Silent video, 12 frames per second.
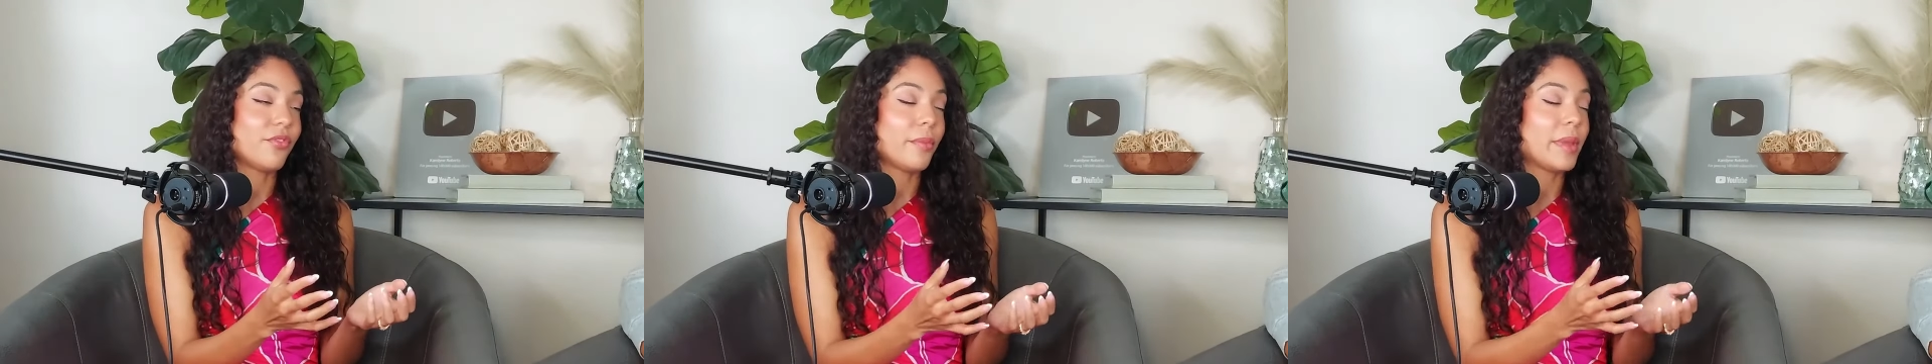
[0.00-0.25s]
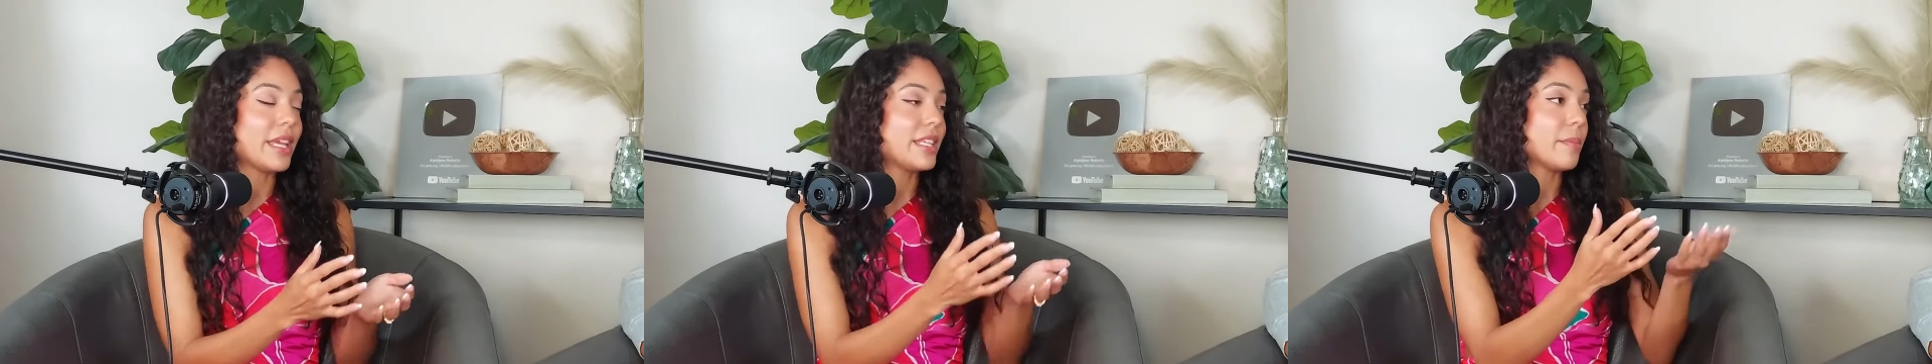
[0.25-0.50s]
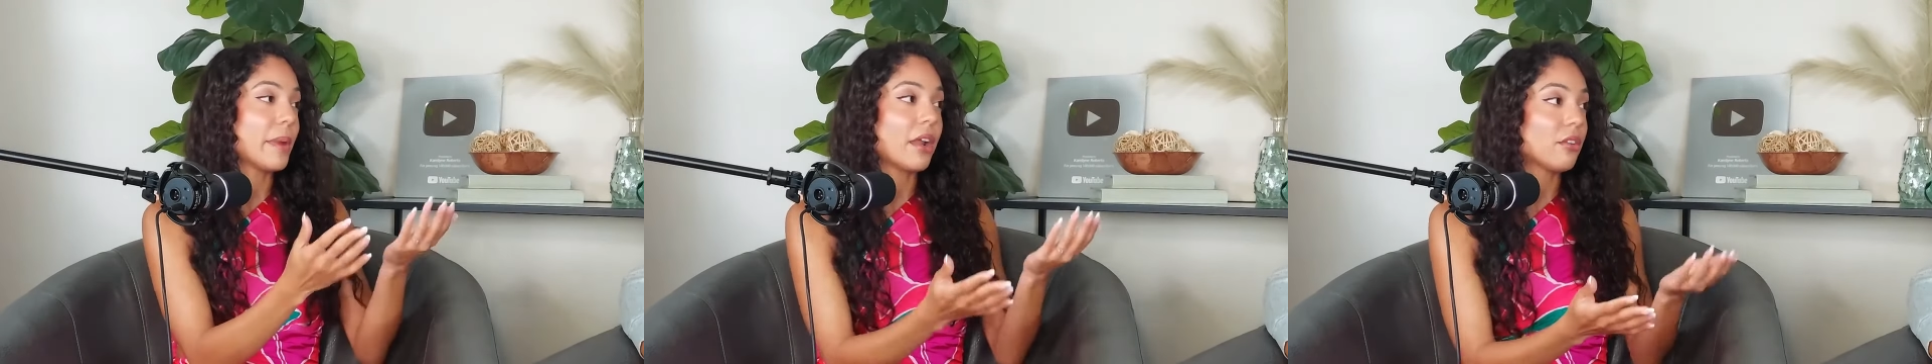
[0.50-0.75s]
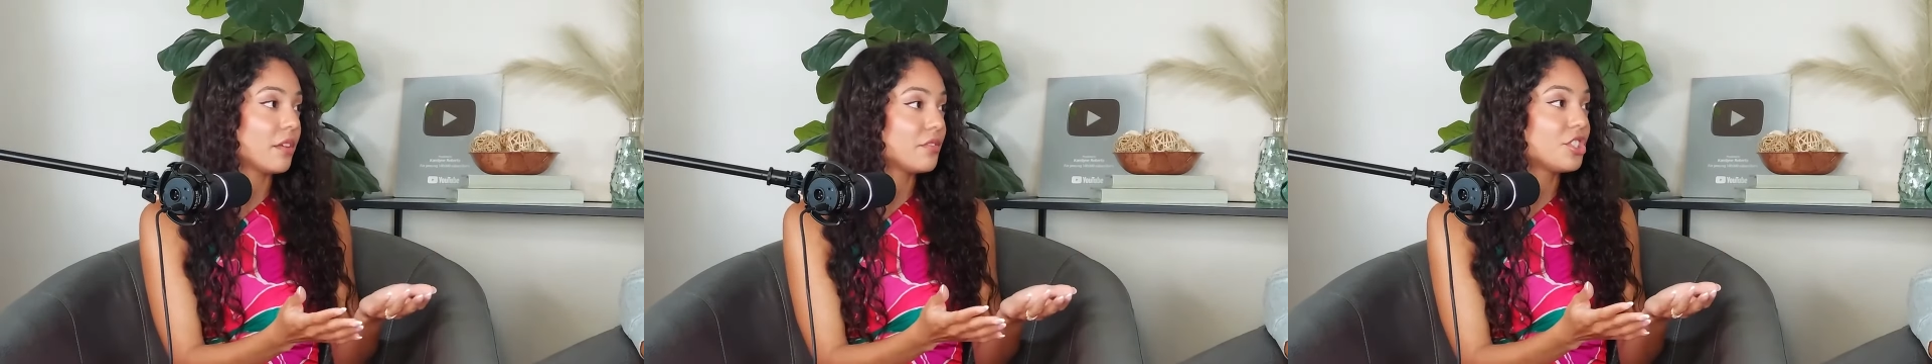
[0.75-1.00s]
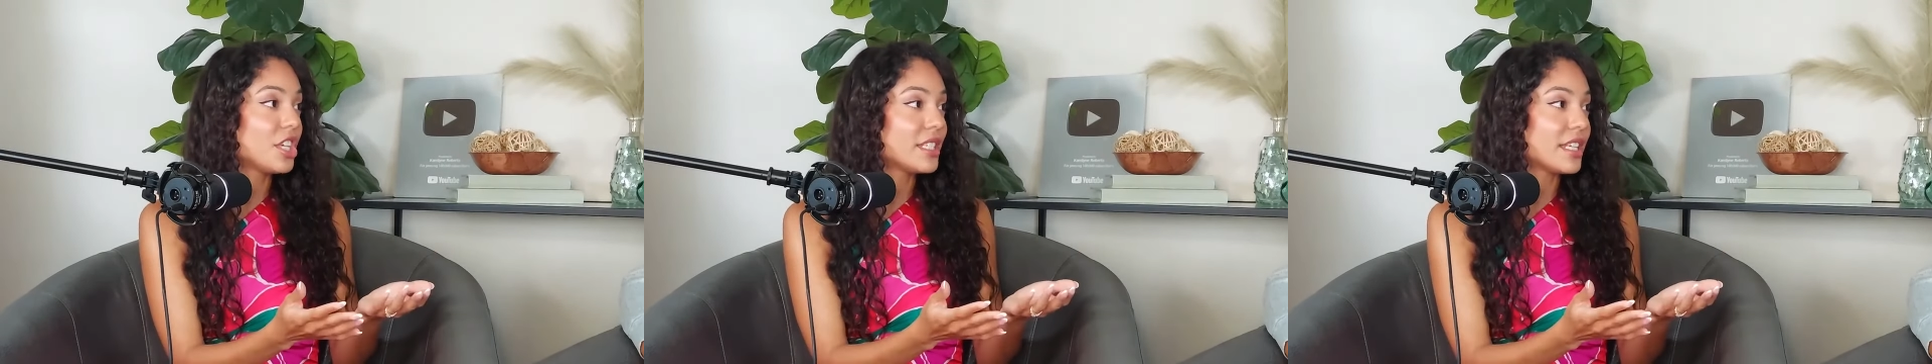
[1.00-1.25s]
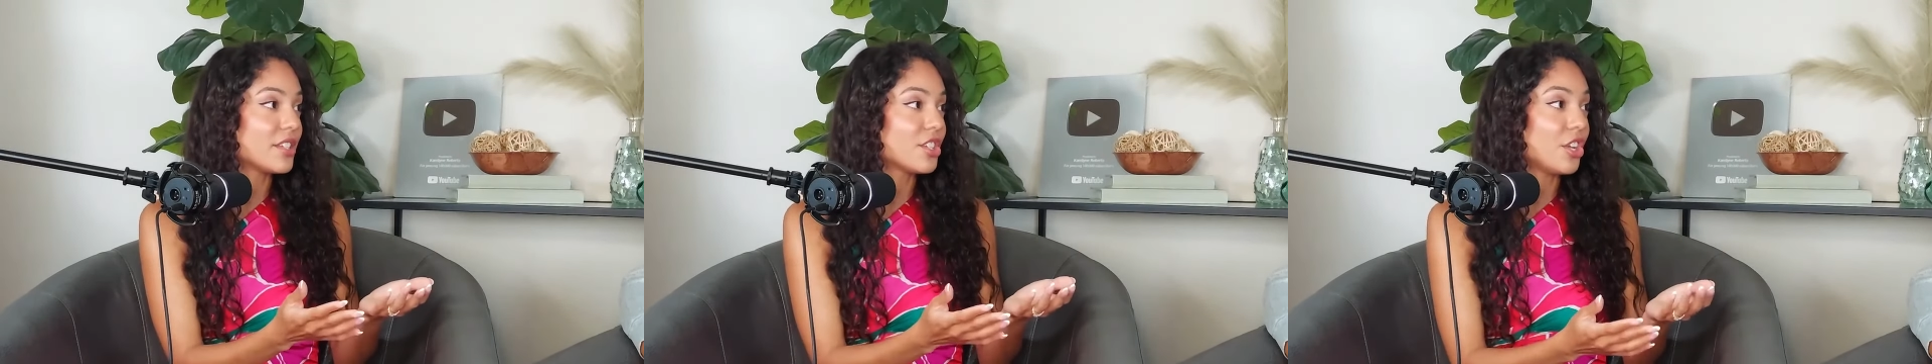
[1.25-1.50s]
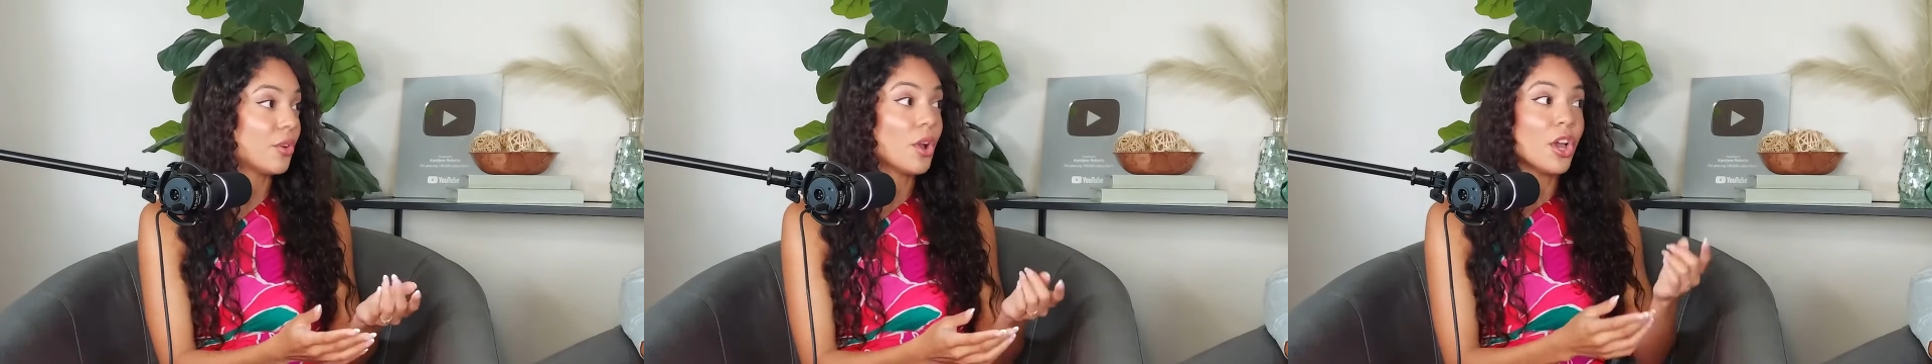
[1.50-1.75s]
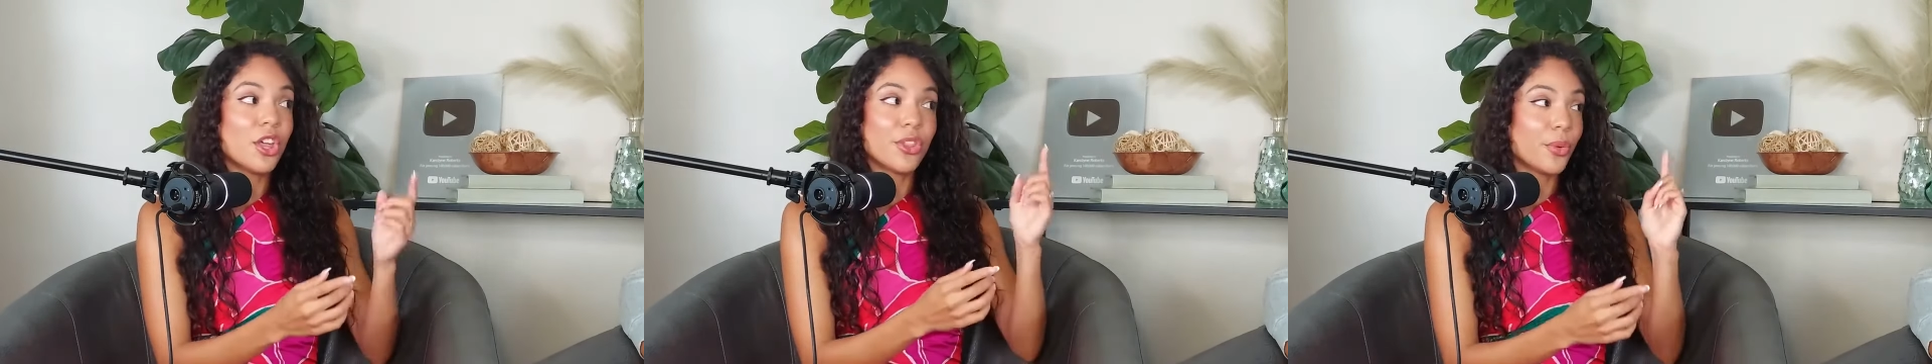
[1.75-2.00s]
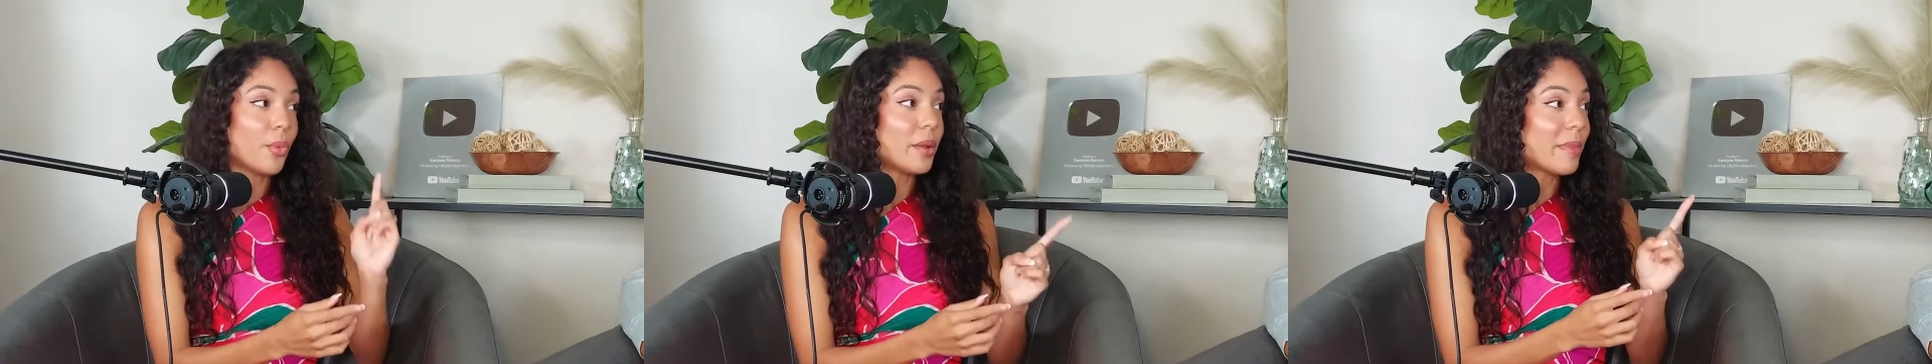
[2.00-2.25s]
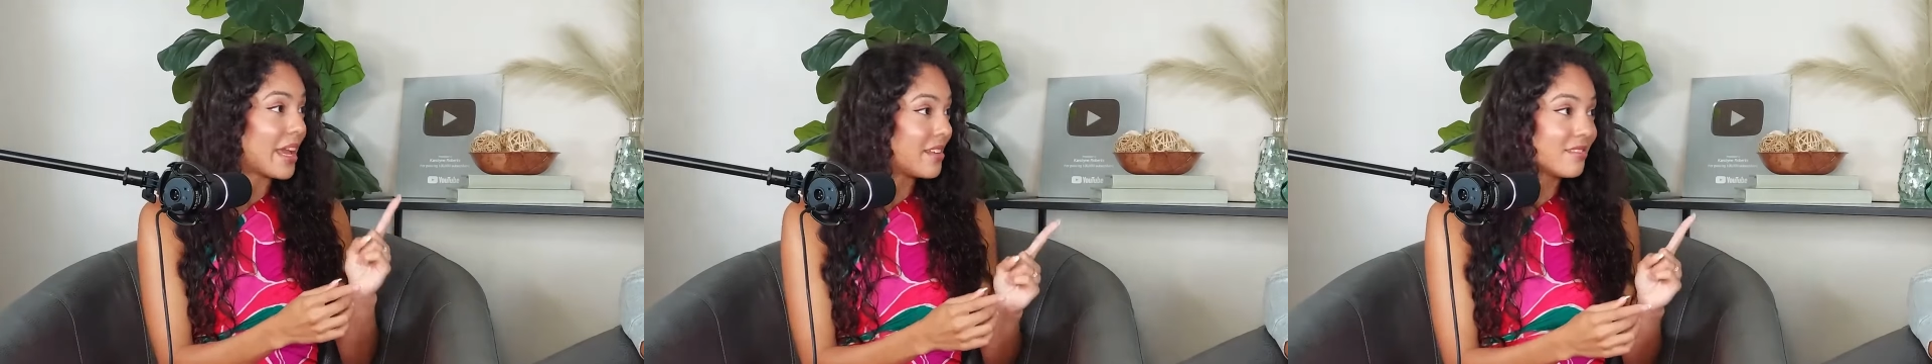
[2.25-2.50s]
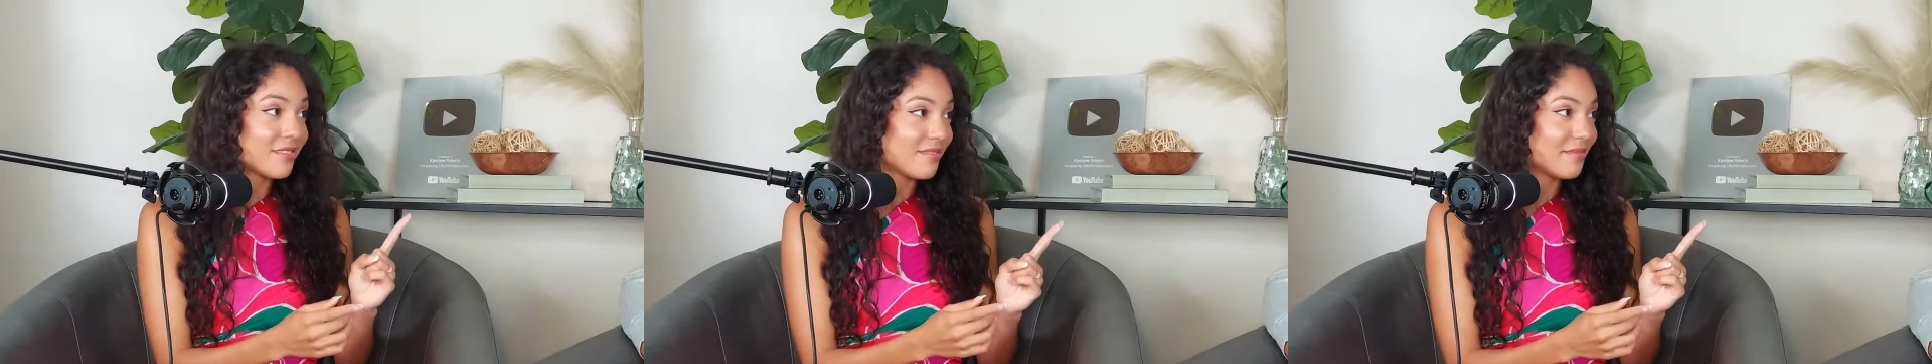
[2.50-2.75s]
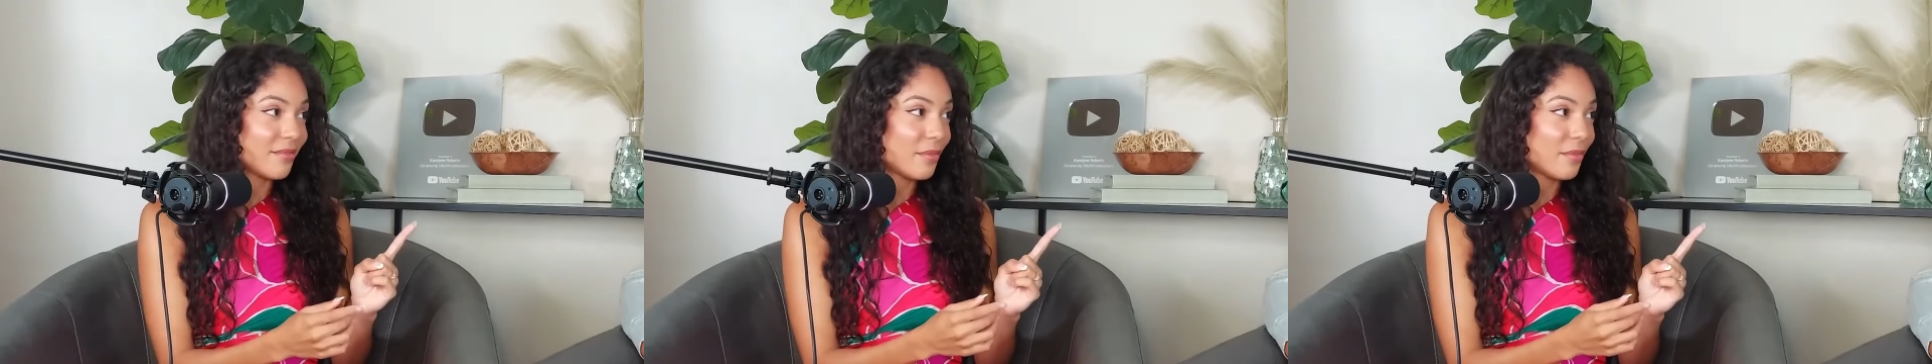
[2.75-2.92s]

for me he's a parallel of jesus you know the one man